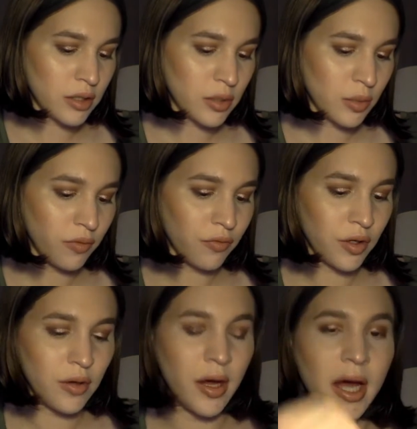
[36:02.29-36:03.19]
this one
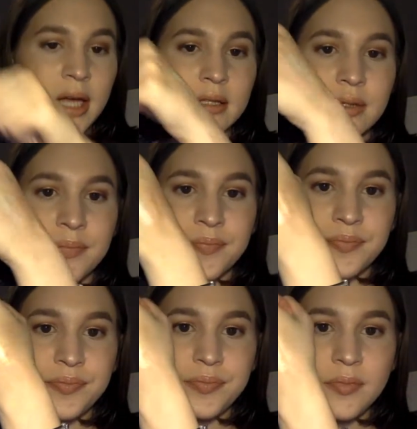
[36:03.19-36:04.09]
for you guys.
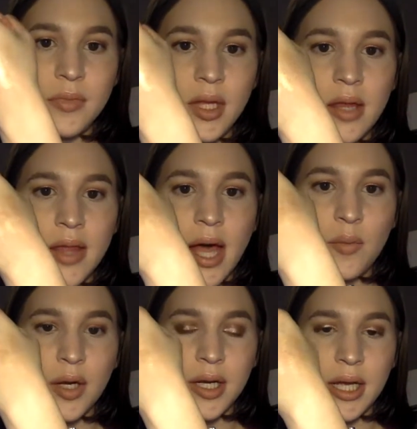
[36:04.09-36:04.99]

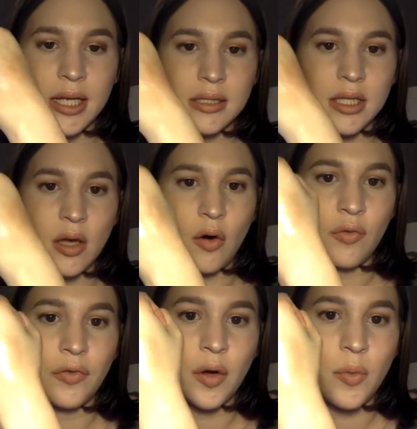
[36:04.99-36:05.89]
That one is the
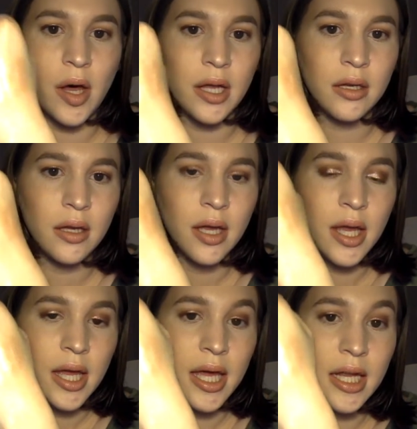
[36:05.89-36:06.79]
Ofra one.
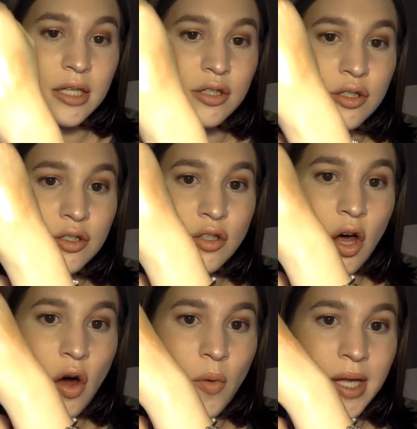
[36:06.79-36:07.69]
It is
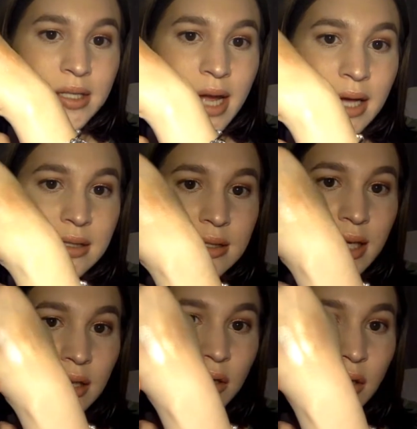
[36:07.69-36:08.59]
so intense.
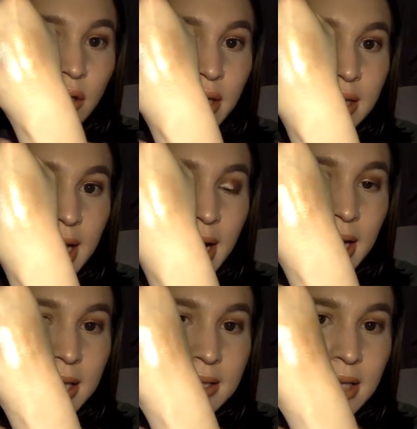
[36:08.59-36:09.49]
Like, look at
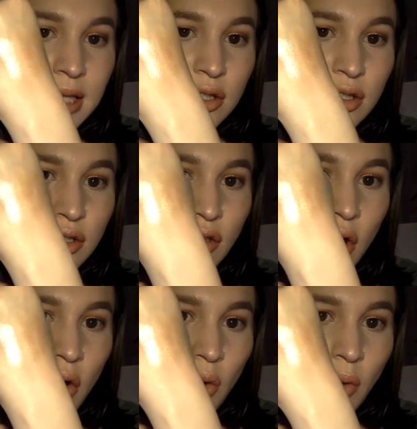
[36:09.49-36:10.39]
that. Isn't that
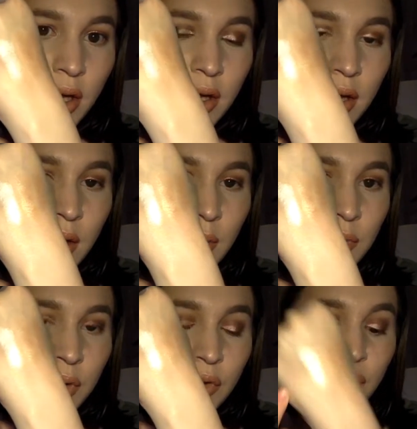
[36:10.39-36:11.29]
so
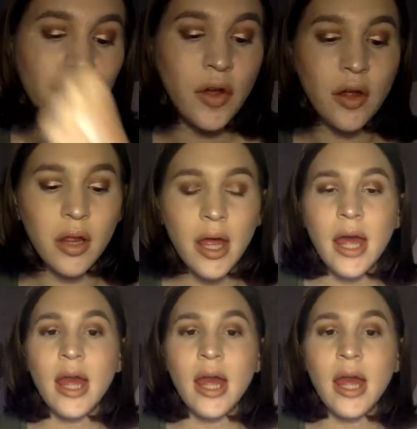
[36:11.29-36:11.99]
beautiful?